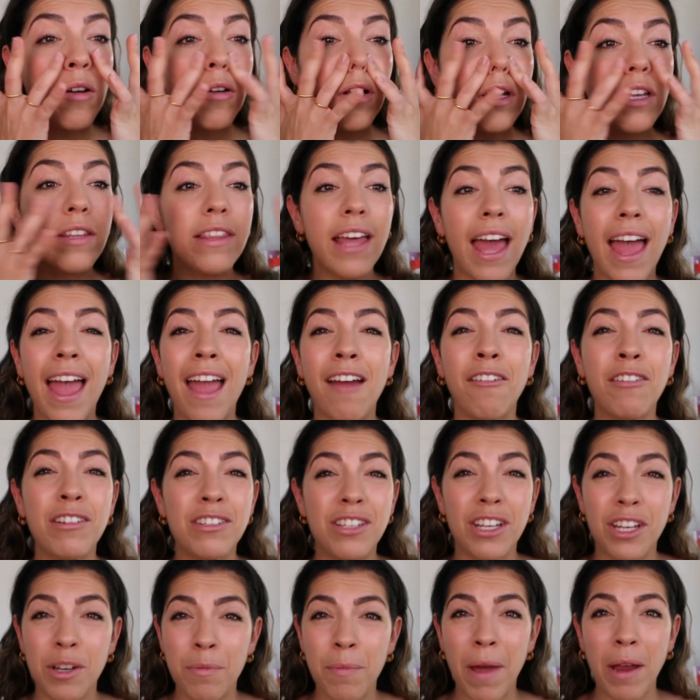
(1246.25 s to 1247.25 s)
The
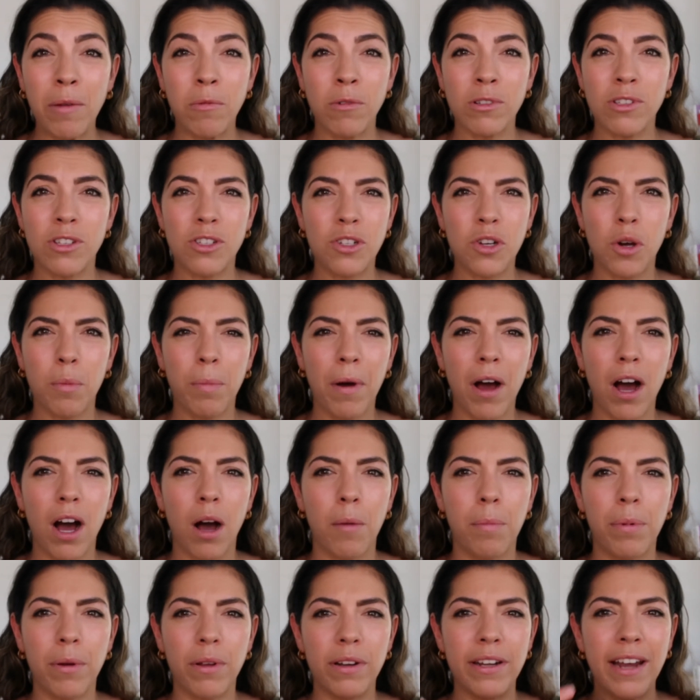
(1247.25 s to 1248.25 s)
areas that you may want to top
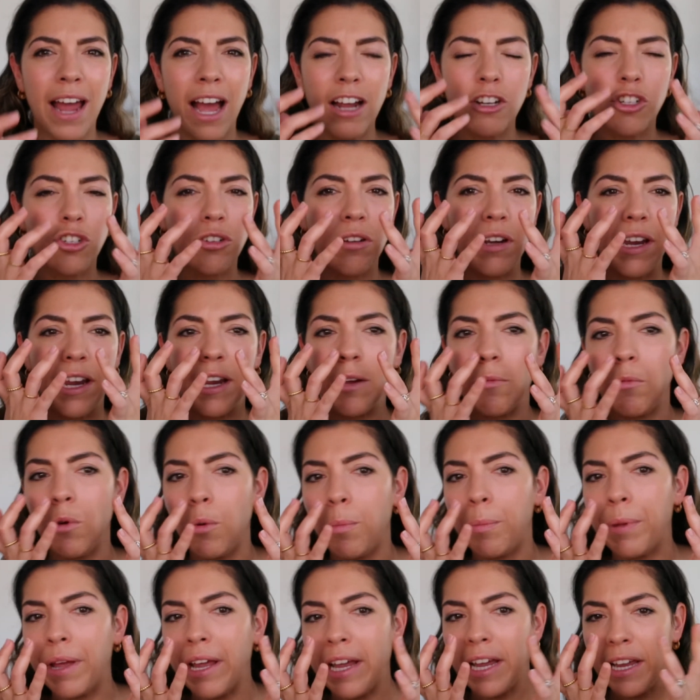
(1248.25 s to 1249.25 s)
up naturally
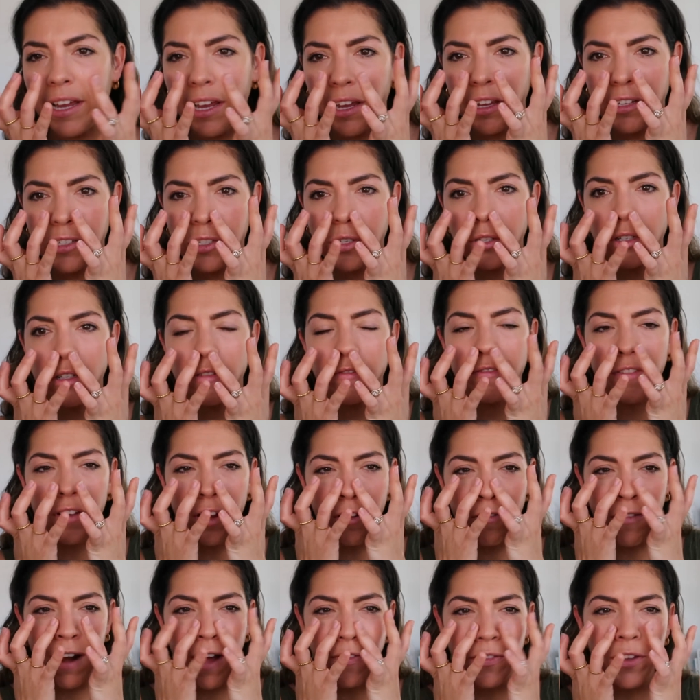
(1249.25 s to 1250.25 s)
will be sort of
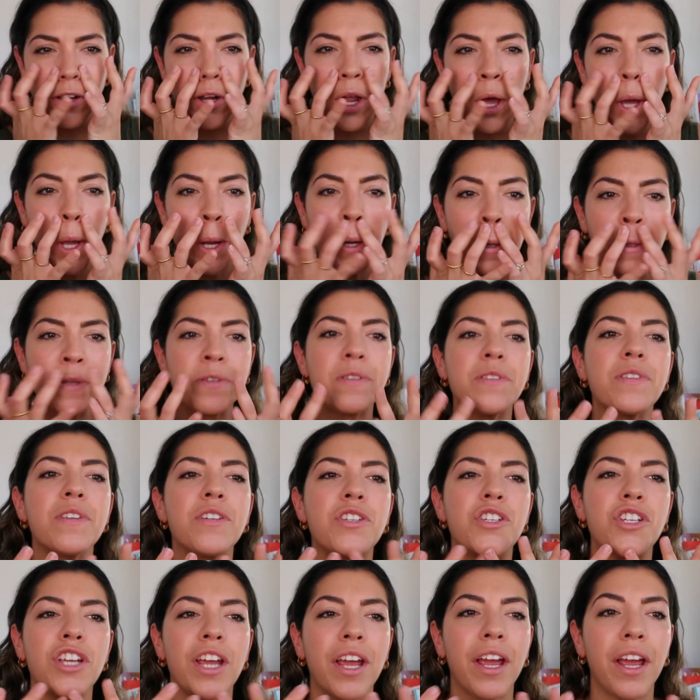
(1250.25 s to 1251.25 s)
around the nose, the
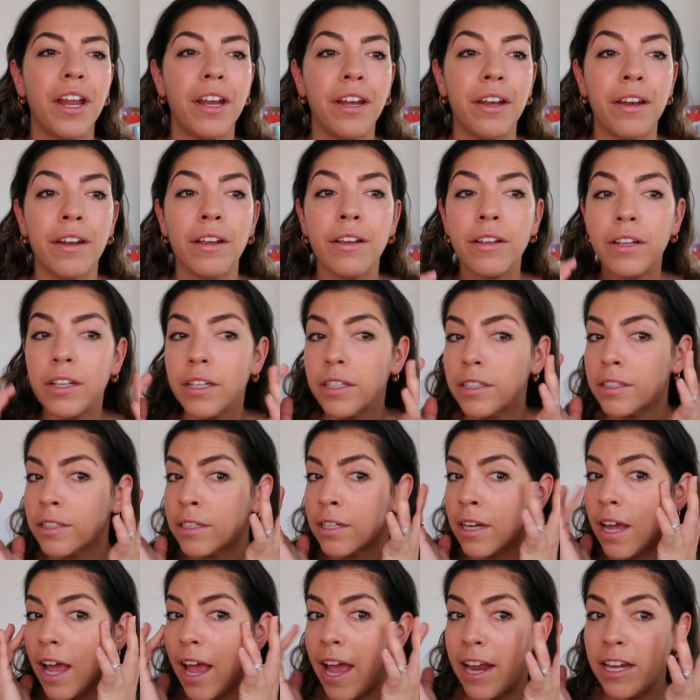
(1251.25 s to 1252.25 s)
chin,
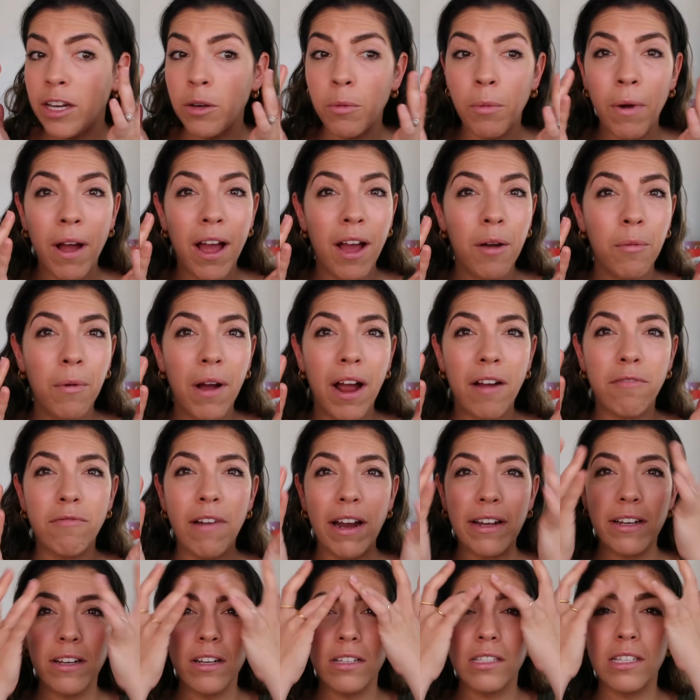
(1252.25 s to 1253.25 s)
anywhere where
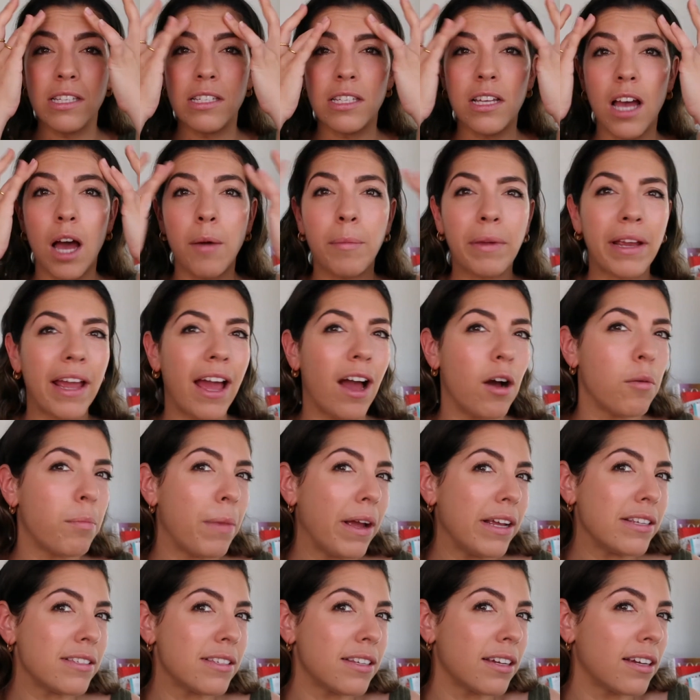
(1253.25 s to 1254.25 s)
redness is coming out,
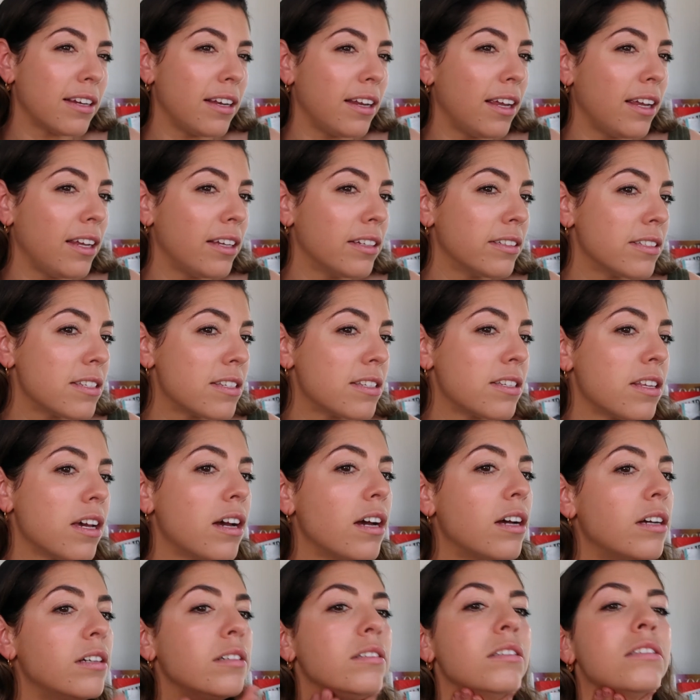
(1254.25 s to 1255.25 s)
basically.
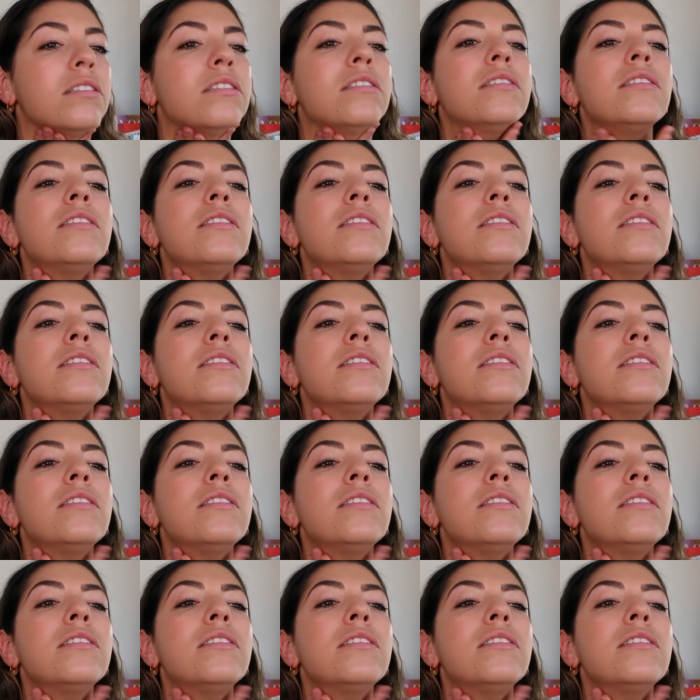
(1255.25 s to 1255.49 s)
So